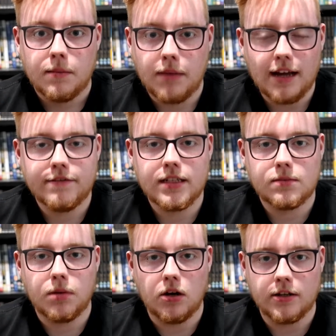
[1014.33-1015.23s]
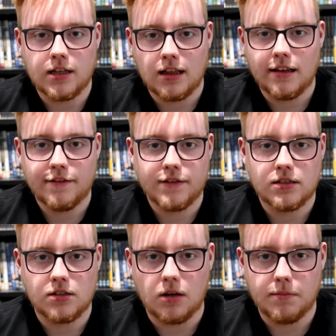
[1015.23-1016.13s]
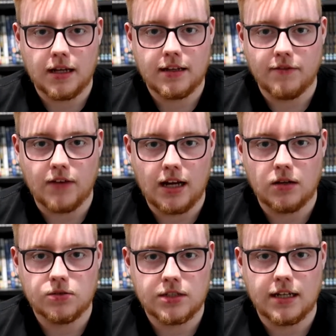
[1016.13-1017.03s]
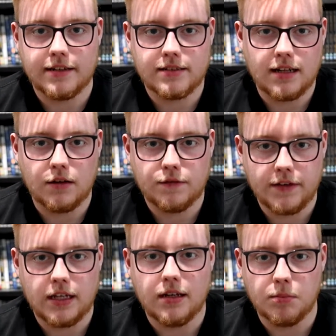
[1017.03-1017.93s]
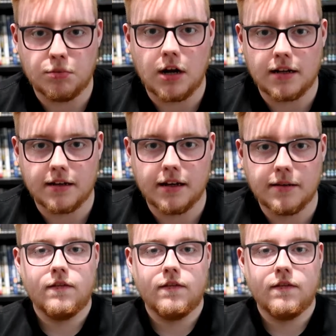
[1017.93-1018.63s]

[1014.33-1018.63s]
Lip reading: By this point, Cliff has gotten back in the house and is now feeding Brandy.